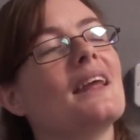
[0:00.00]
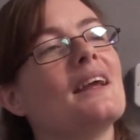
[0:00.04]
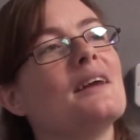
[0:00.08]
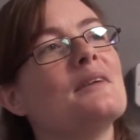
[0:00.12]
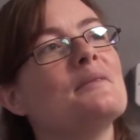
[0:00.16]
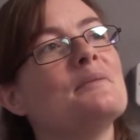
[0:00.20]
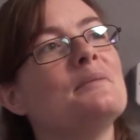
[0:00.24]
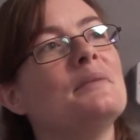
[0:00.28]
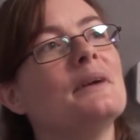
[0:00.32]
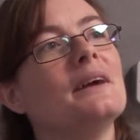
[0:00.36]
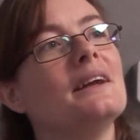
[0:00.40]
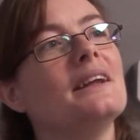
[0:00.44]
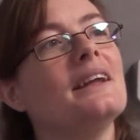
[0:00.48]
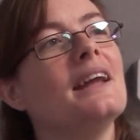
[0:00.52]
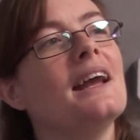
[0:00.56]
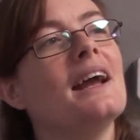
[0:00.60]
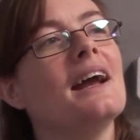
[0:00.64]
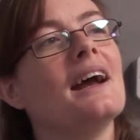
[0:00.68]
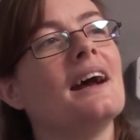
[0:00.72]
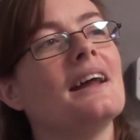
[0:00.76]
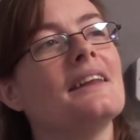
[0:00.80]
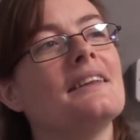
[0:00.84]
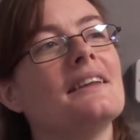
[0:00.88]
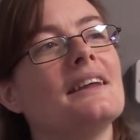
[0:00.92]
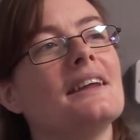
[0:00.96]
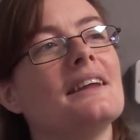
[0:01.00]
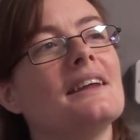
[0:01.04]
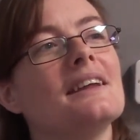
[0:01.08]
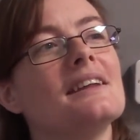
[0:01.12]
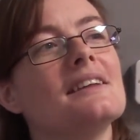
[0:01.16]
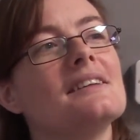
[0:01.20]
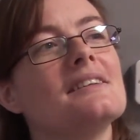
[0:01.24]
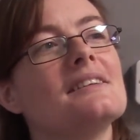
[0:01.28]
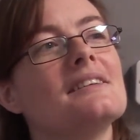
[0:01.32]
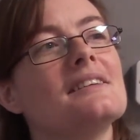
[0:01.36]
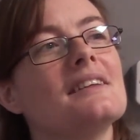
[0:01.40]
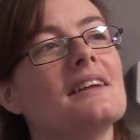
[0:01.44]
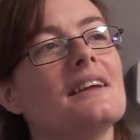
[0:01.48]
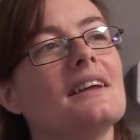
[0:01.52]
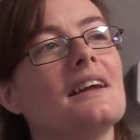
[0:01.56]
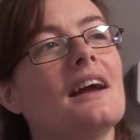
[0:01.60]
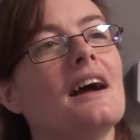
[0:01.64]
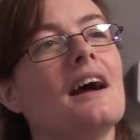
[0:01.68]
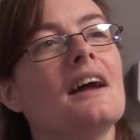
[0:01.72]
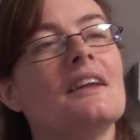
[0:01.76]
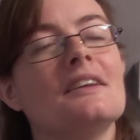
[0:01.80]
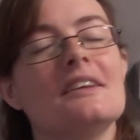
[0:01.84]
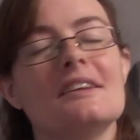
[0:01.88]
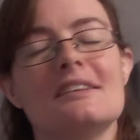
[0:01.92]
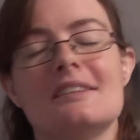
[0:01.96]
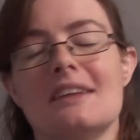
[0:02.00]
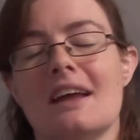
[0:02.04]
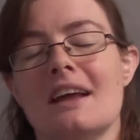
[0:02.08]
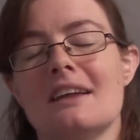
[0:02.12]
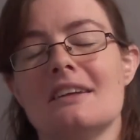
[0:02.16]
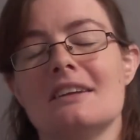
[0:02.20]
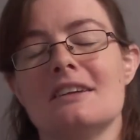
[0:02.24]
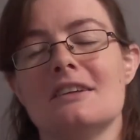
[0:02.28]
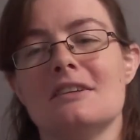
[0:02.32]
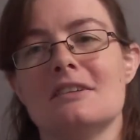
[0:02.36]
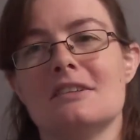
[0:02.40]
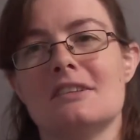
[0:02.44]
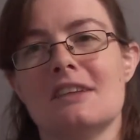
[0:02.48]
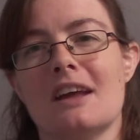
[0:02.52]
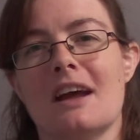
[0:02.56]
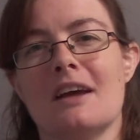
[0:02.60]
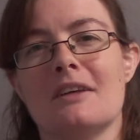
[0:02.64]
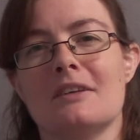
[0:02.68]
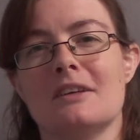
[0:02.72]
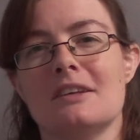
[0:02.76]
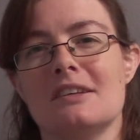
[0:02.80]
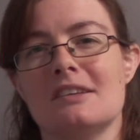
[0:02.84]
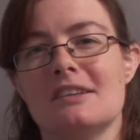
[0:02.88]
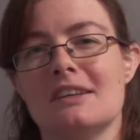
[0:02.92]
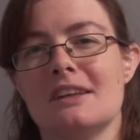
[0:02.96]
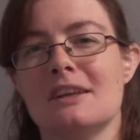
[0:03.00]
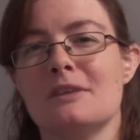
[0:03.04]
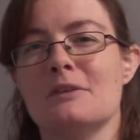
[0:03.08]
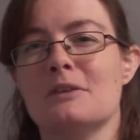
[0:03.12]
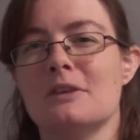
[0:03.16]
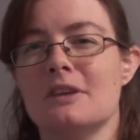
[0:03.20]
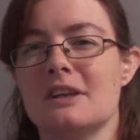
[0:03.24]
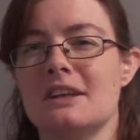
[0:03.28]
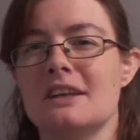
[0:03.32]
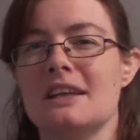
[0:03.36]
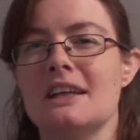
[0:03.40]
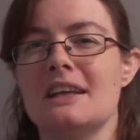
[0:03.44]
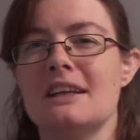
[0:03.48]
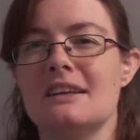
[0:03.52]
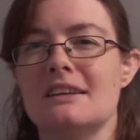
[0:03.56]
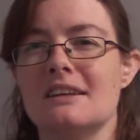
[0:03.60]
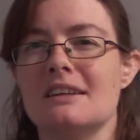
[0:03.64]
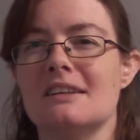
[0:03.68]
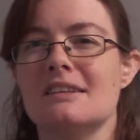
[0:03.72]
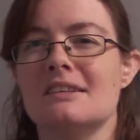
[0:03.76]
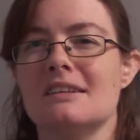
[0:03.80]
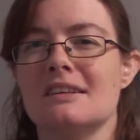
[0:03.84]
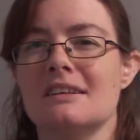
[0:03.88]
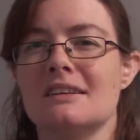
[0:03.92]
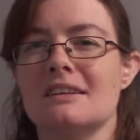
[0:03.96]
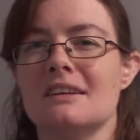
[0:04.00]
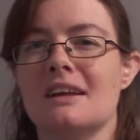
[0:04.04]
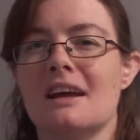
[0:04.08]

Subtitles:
But yeah, I think it's understanding your town and seeing what the need is,